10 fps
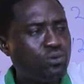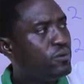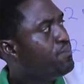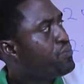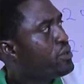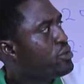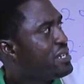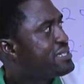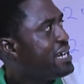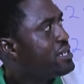You
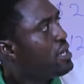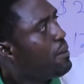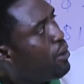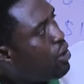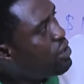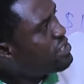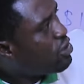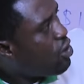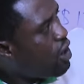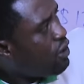understand? But on
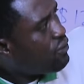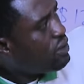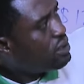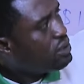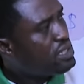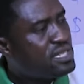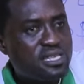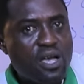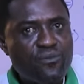the curve, it is